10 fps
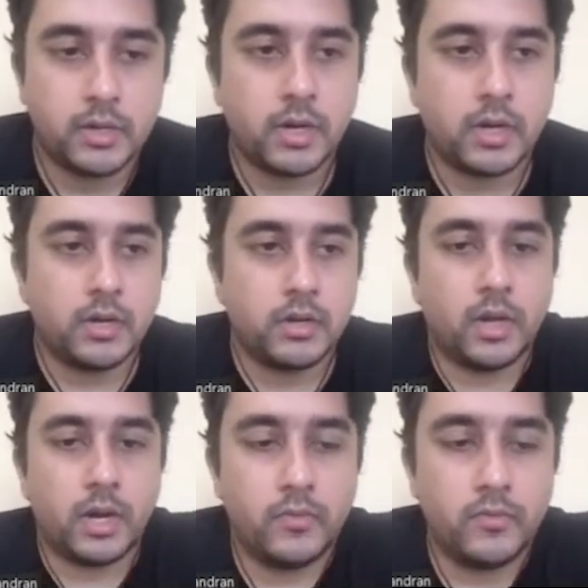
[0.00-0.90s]

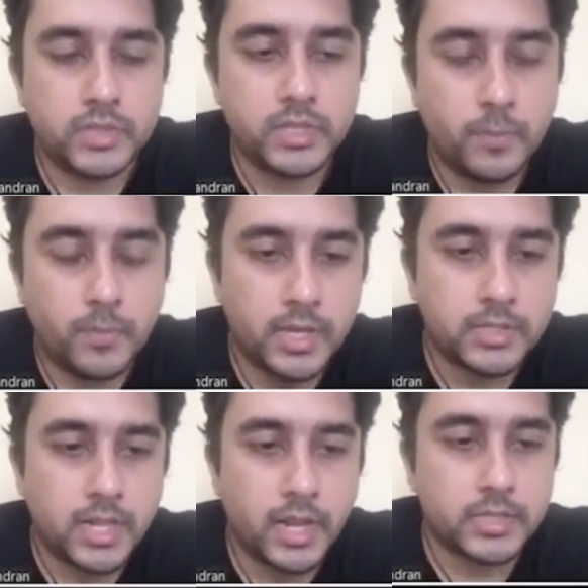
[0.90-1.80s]
under vision
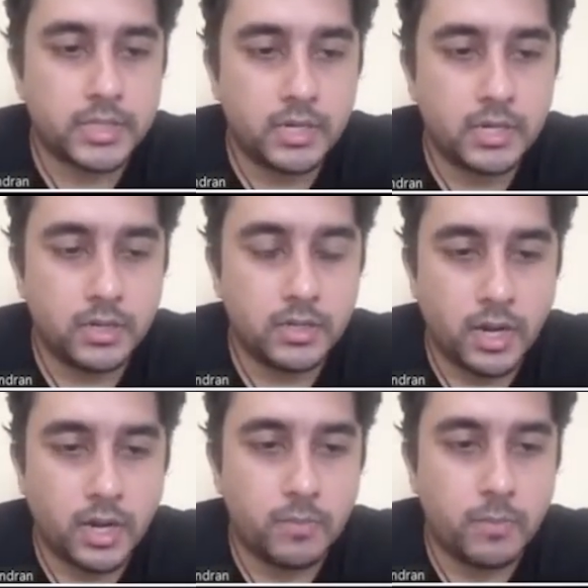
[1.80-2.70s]
APIs, like I said,
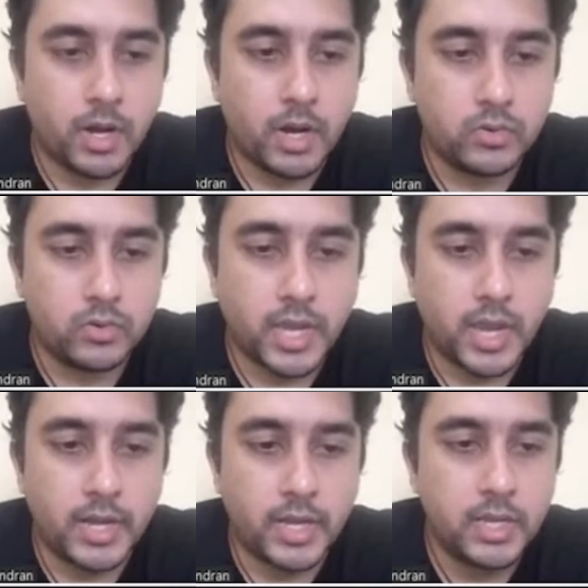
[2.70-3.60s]
there are barcode
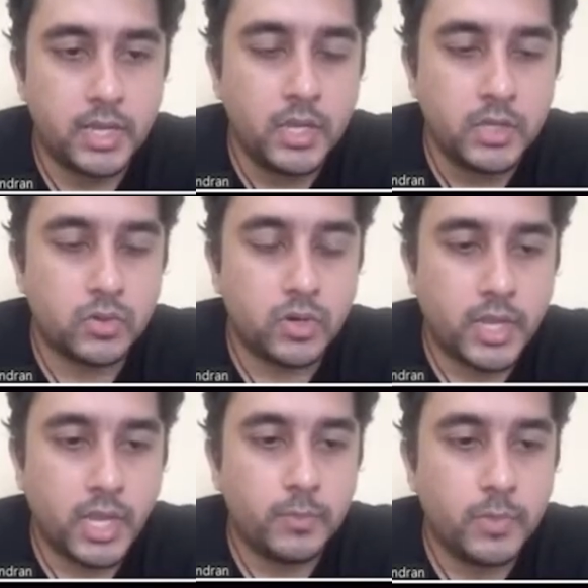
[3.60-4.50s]
scanning. So
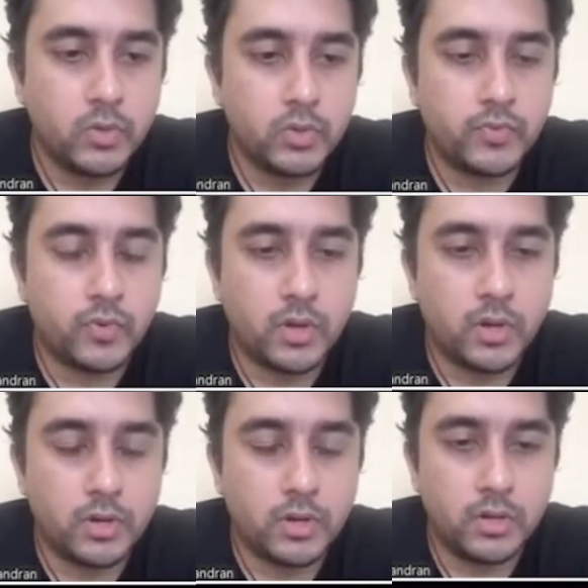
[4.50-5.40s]
it can be used
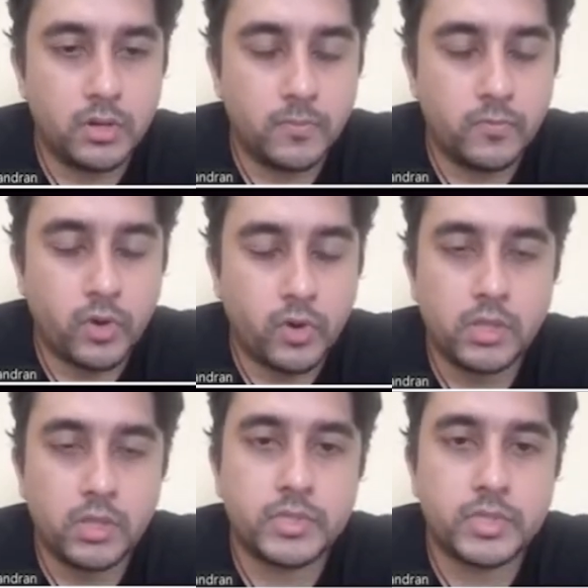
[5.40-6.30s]
for
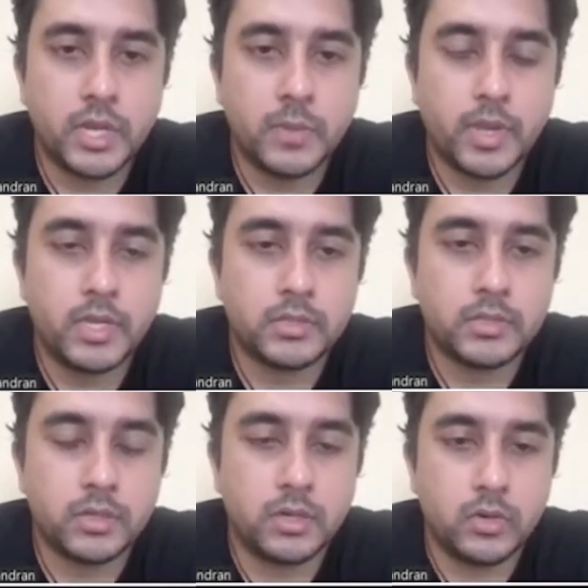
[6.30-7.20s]
all the vision
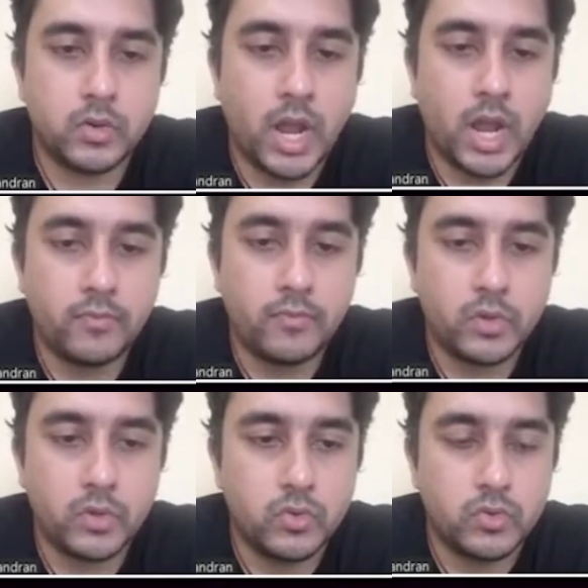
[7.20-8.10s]
APIs. You'll have
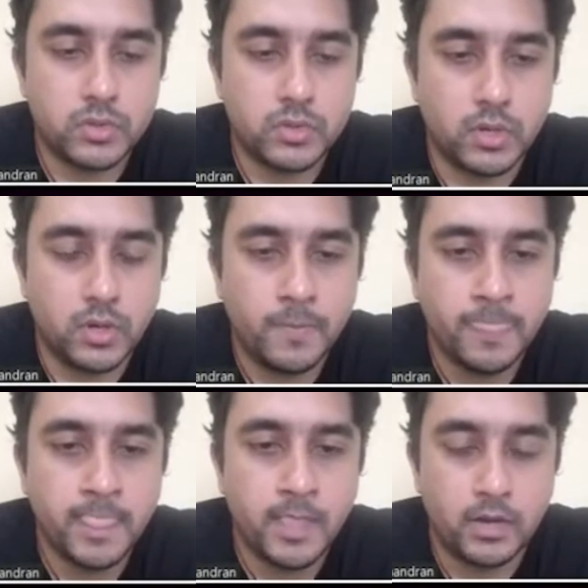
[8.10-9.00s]
to use
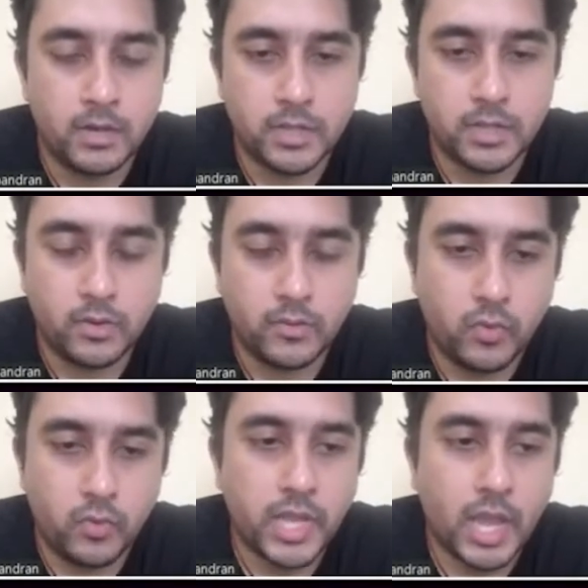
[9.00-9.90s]
your
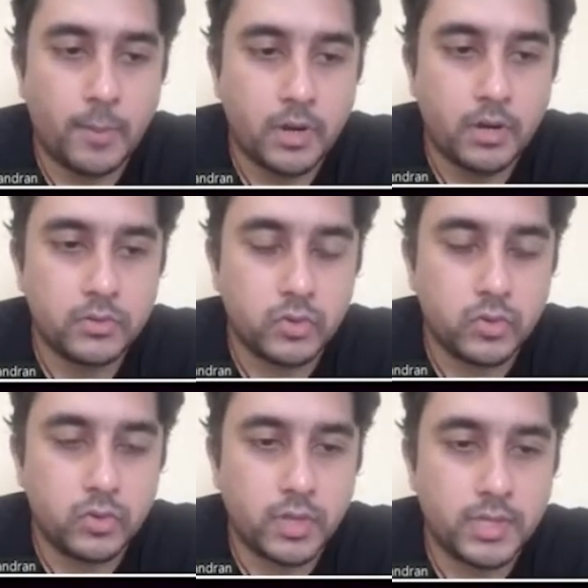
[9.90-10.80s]
phone camera. So
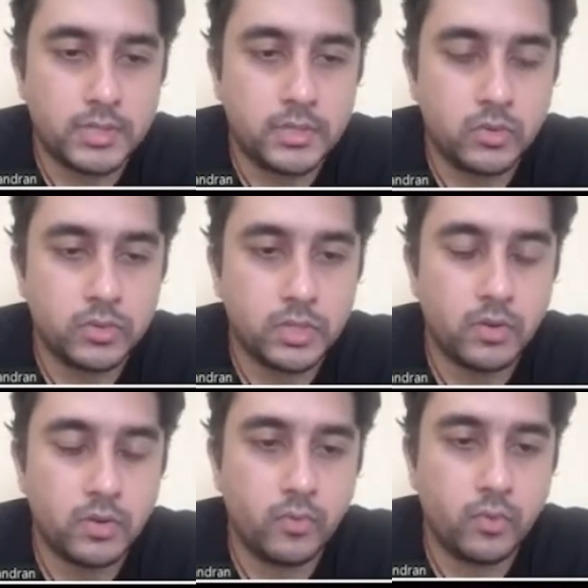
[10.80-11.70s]
you can, using
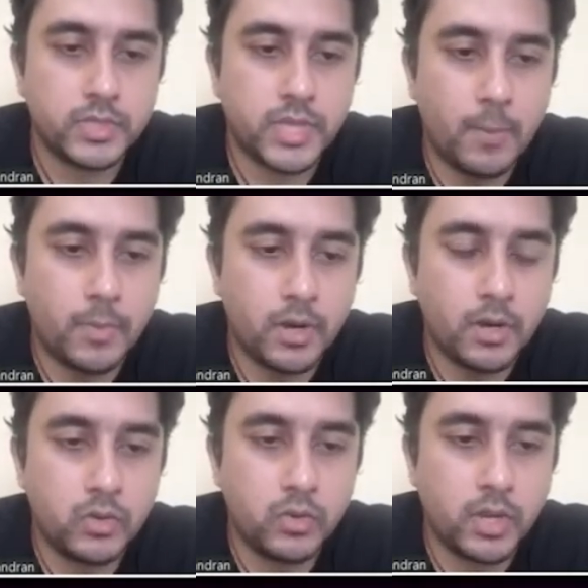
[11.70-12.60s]
your phone's
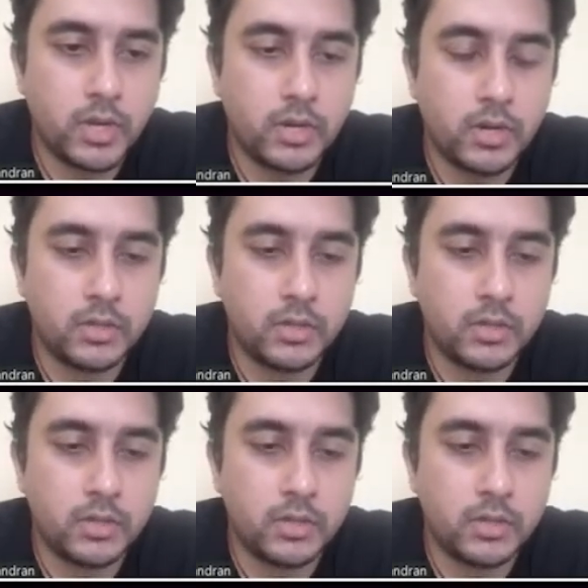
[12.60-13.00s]
camera, you can